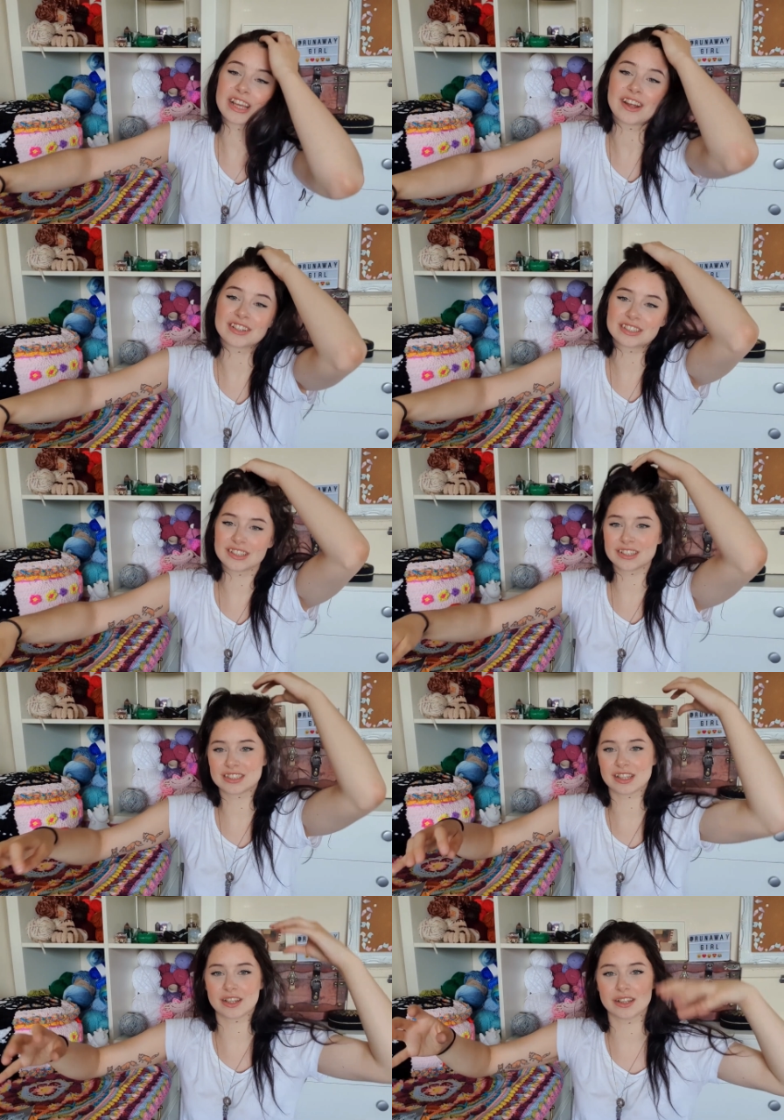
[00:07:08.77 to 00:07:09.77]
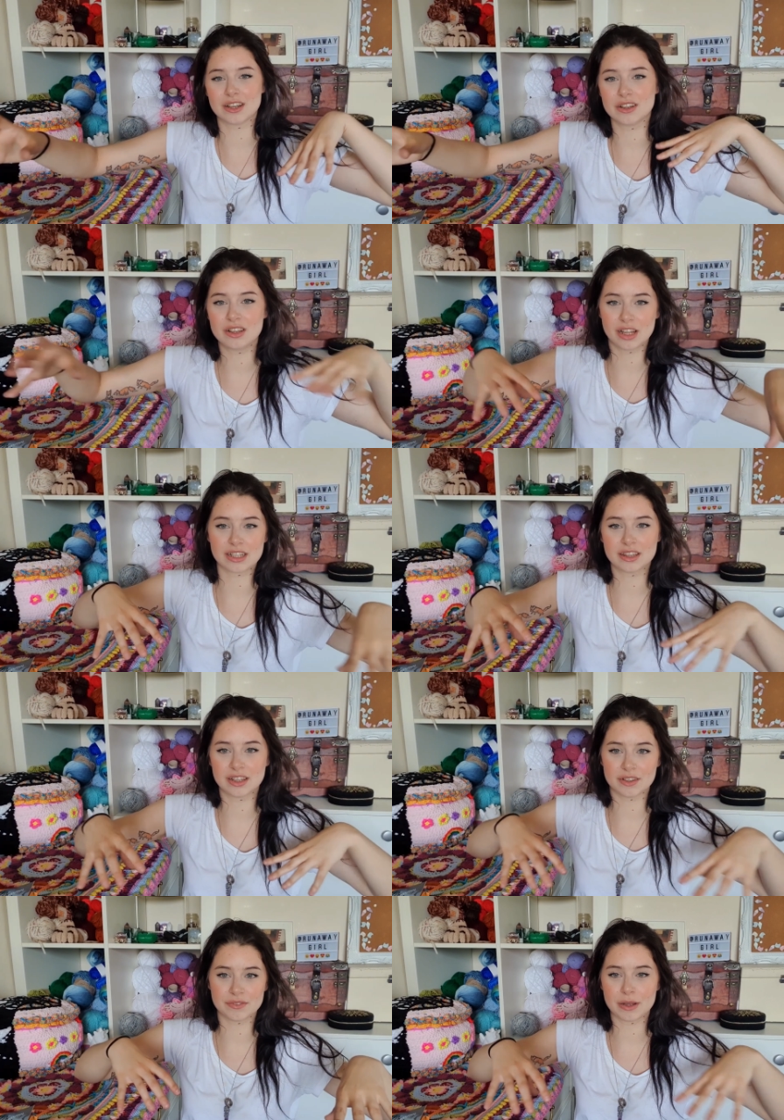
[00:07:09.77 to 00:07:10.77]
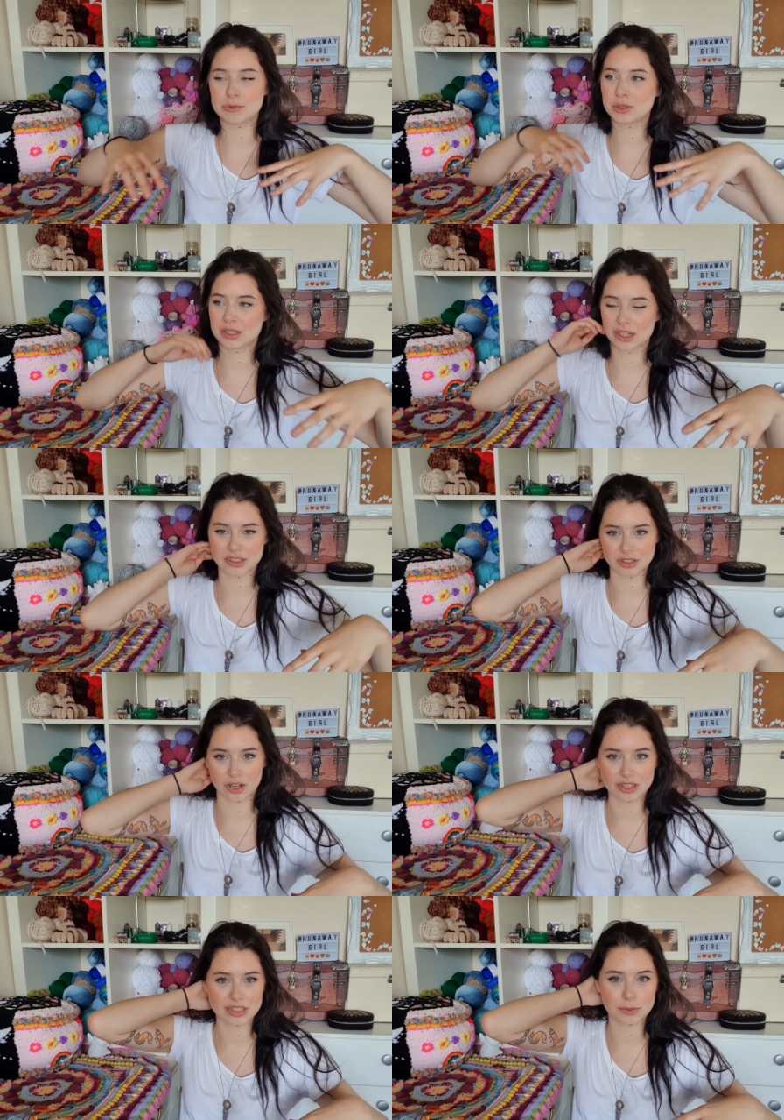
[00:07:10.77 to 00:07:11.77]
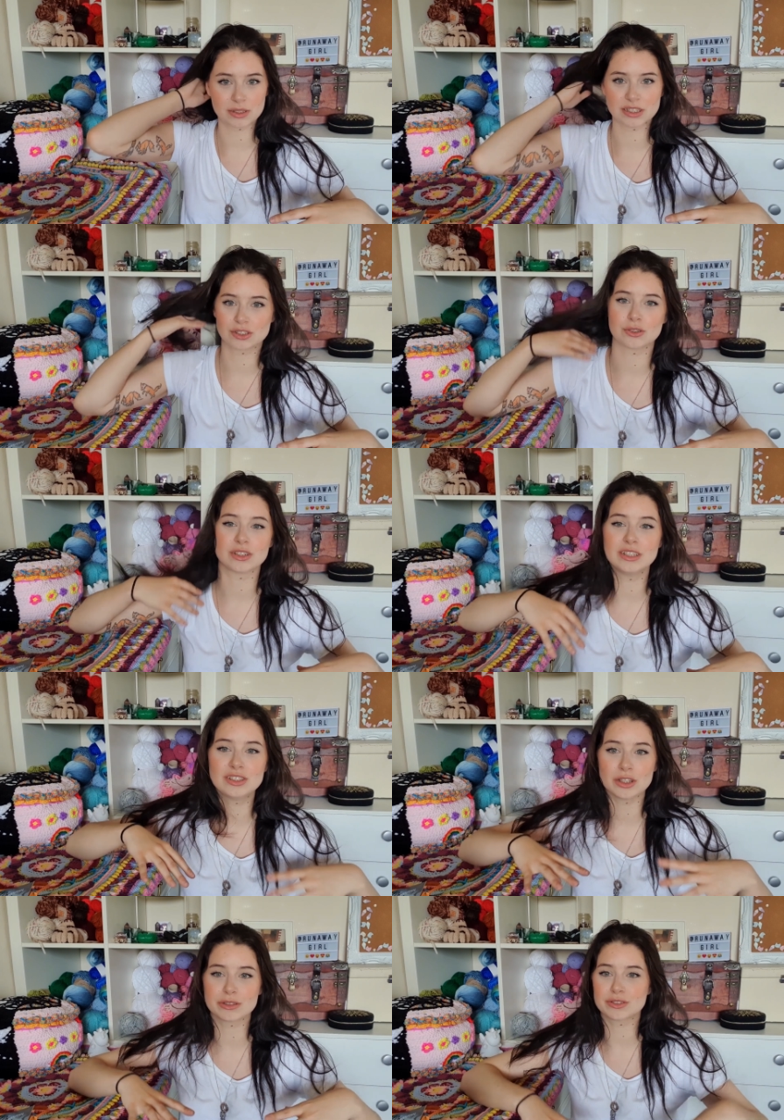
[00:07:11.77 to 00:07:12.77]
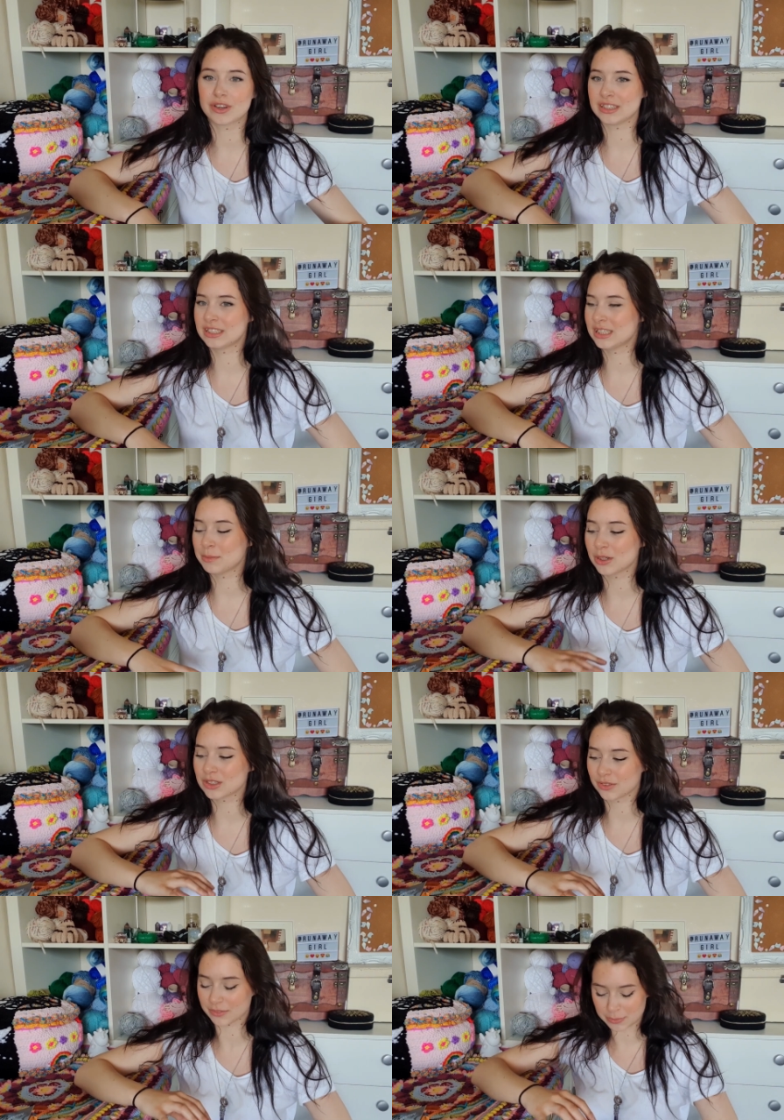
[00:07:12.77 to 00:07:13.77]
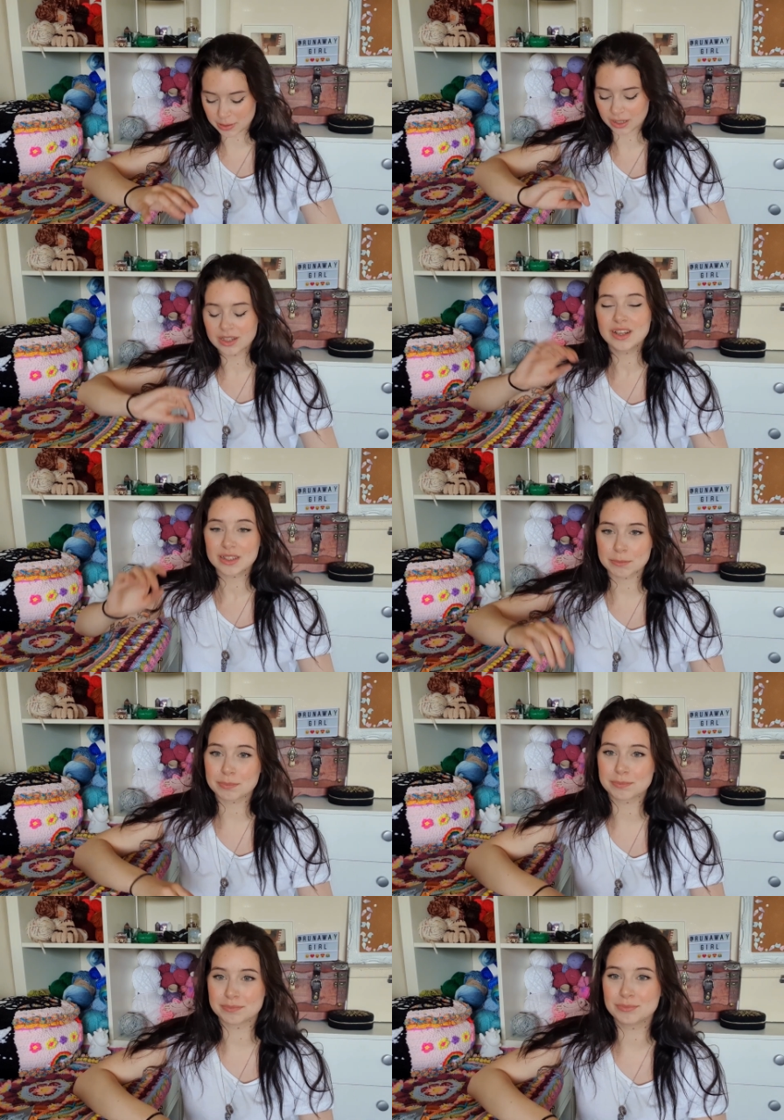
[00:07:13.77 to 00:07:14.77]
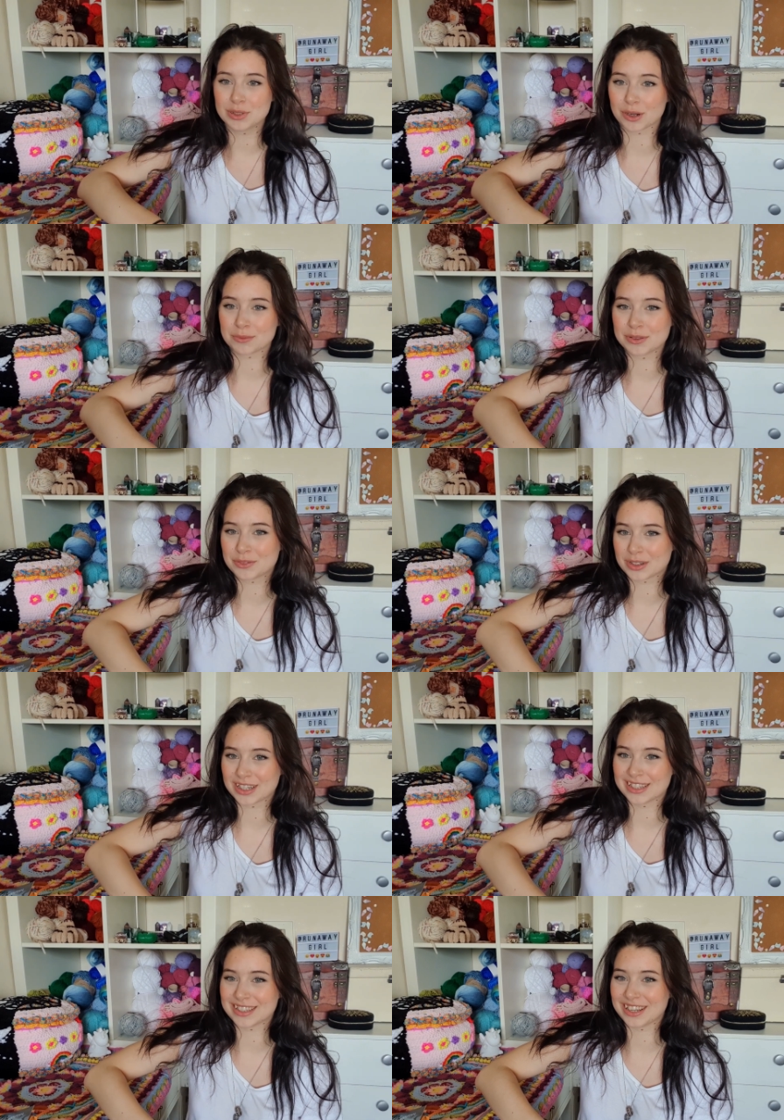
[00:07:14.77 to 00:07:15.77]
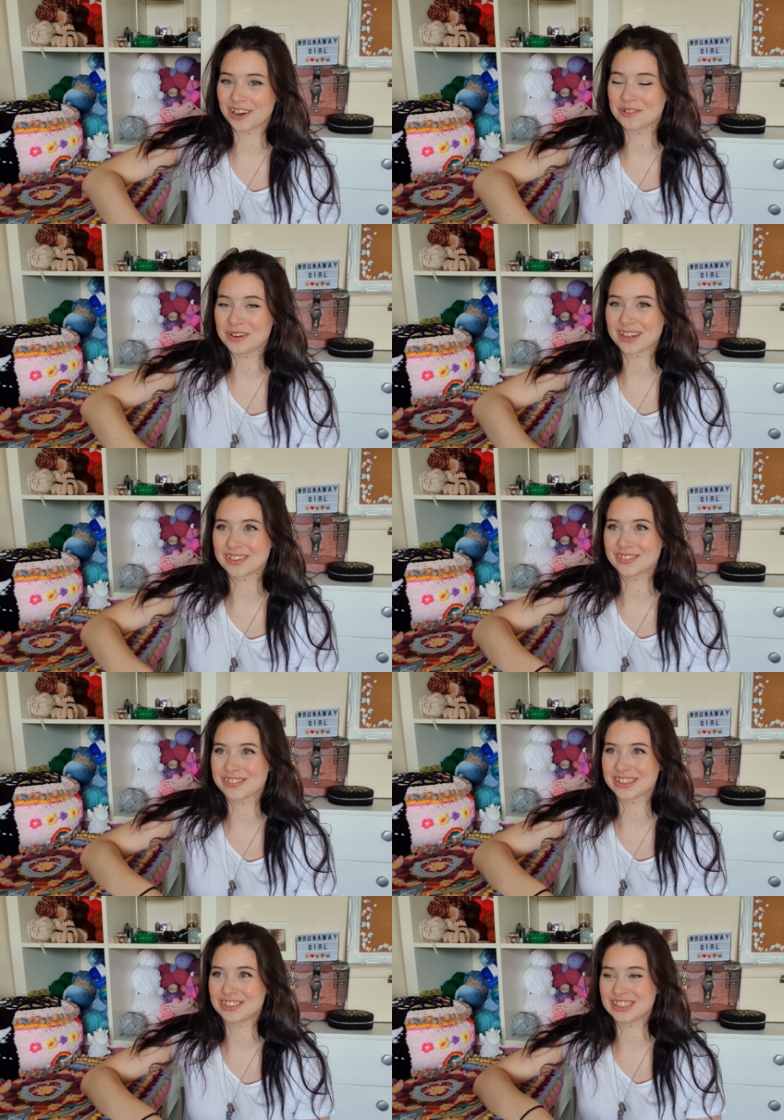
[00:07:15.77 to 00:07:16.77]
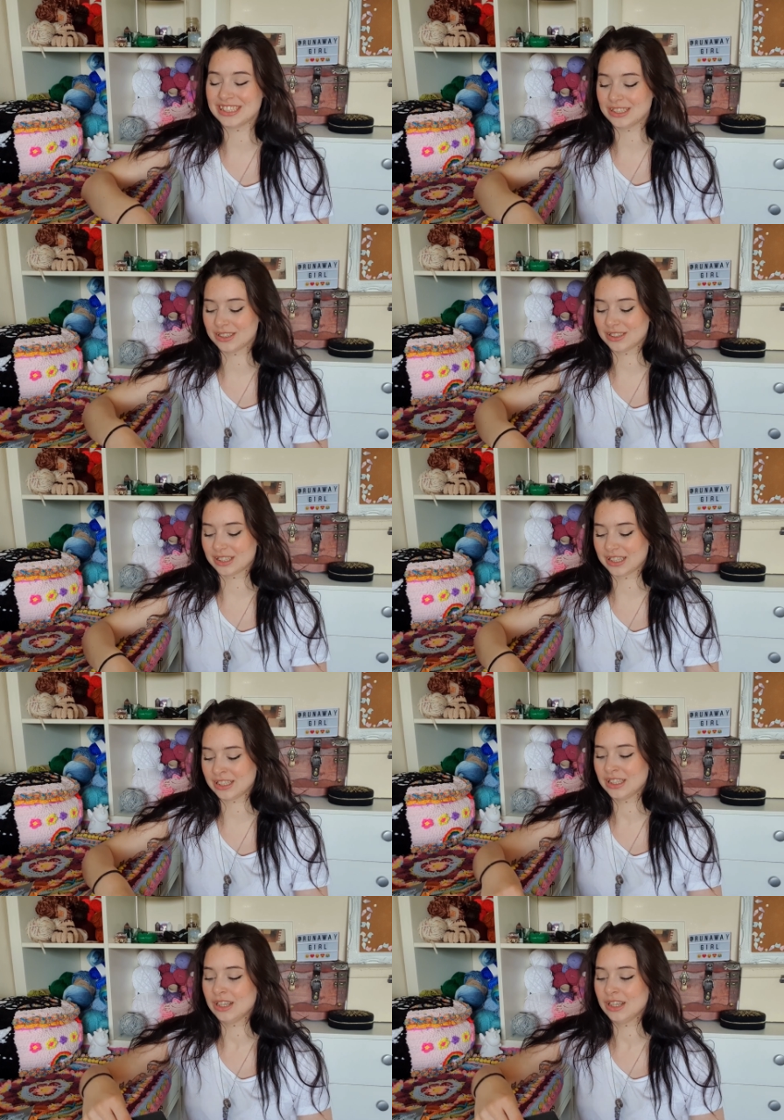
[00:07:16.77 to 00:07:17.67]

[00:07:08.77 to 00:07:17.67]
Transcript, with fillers: character because the like the fight between light and dark is one that has gone on in such fantasy books forever but the you know, we've got it in the artwork for the cheap thing.